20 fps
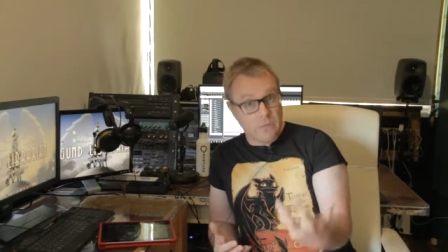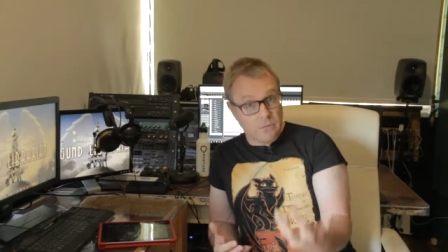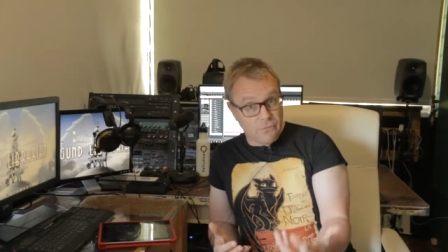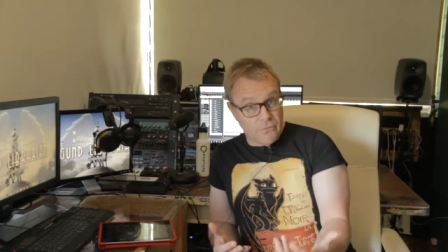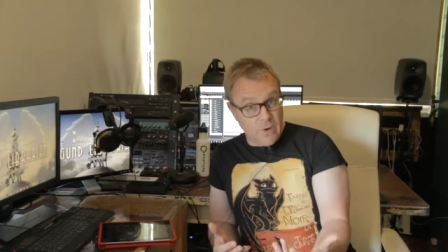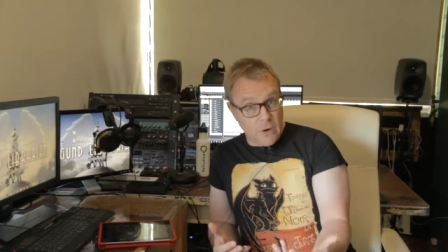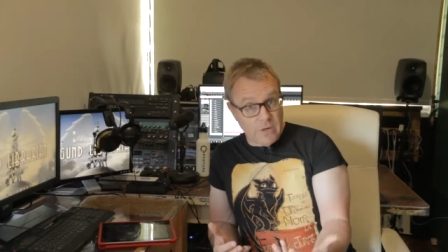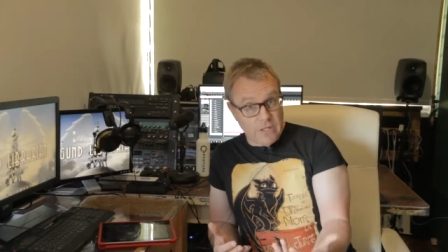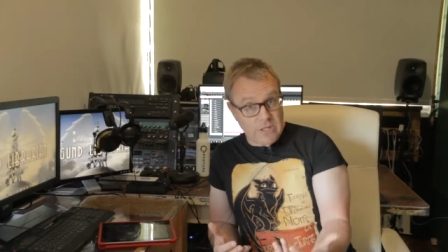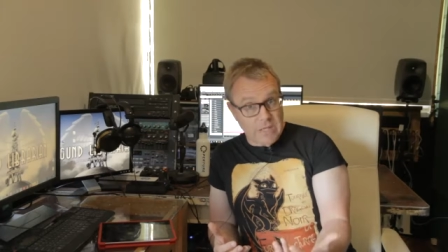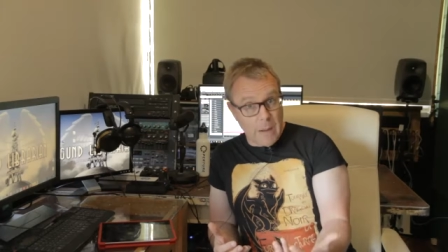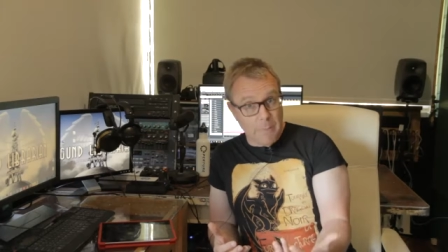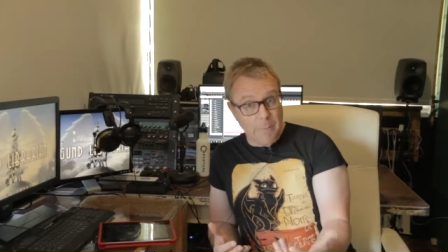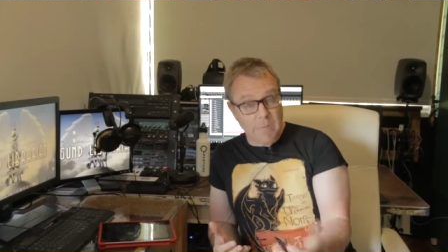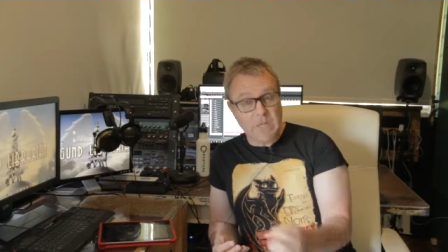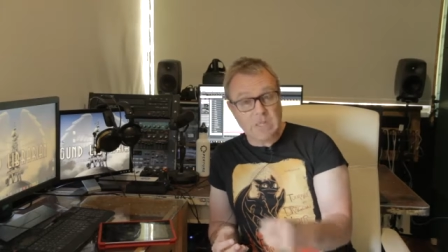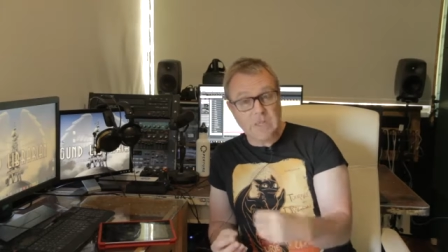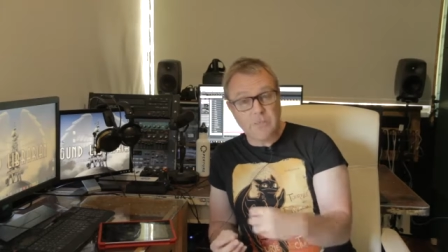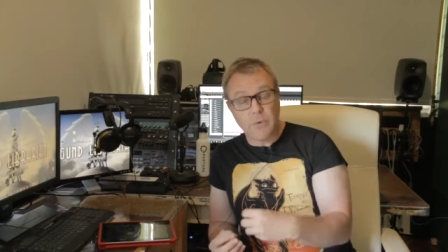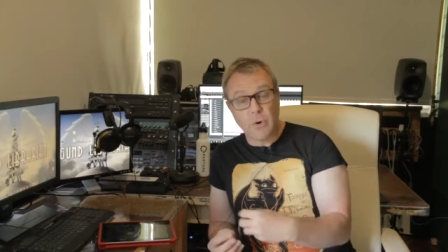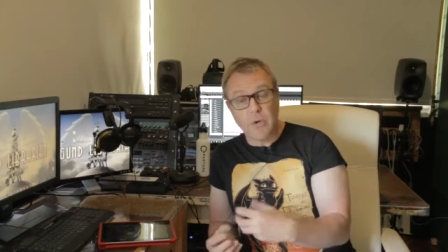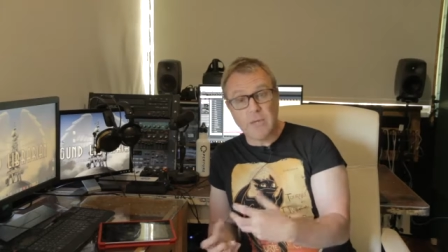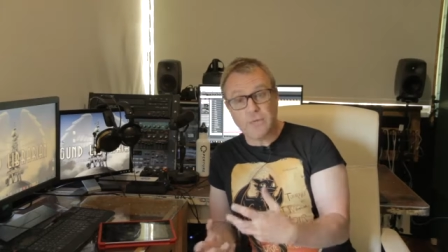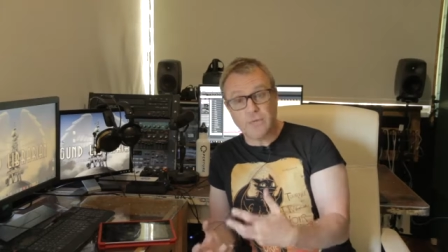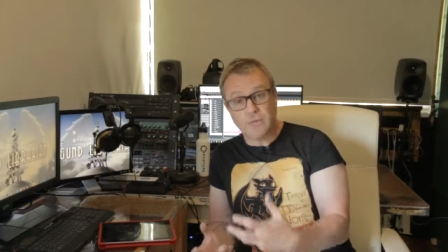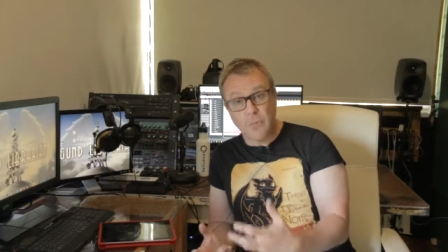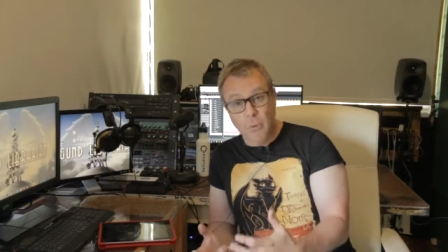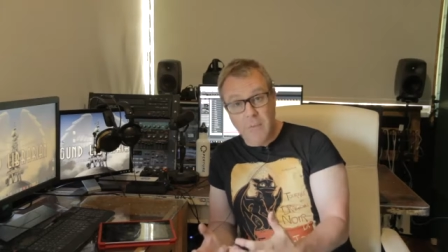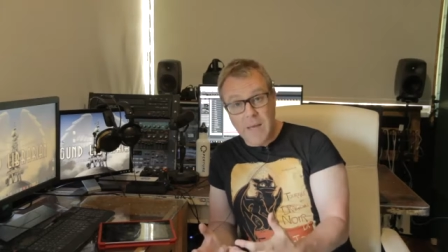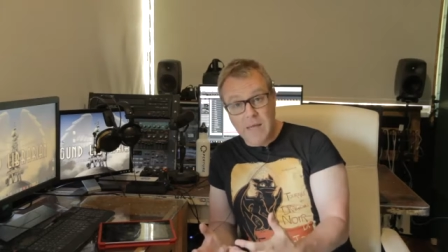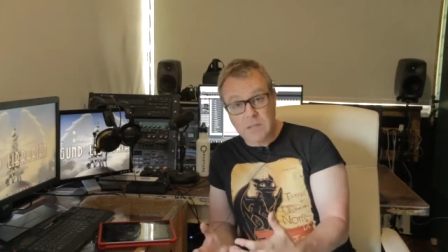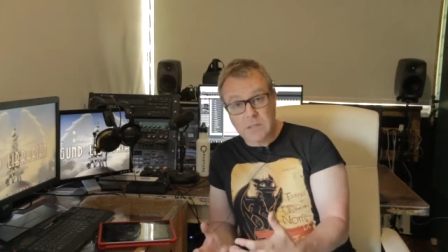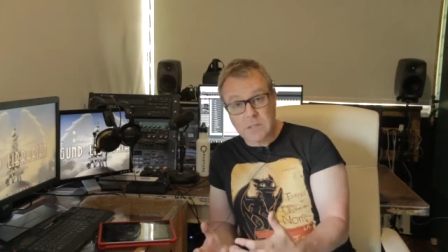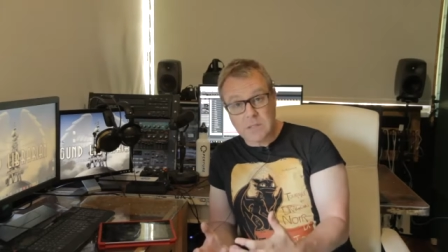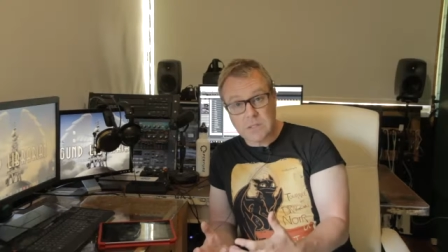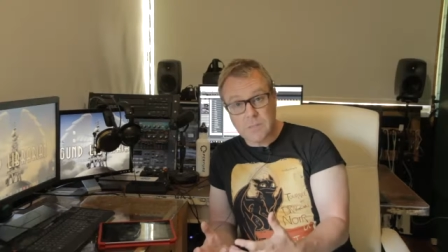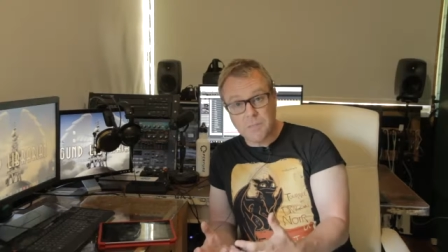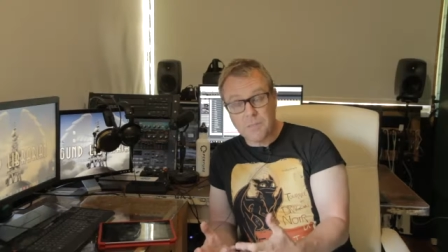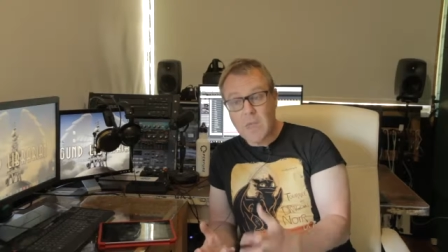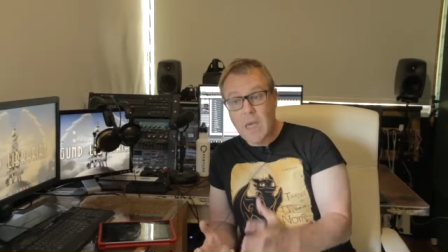various companies and various
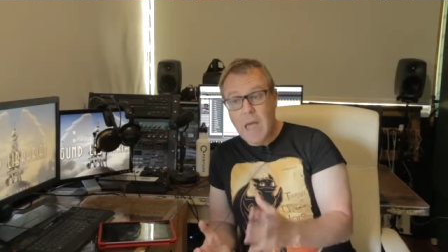formats.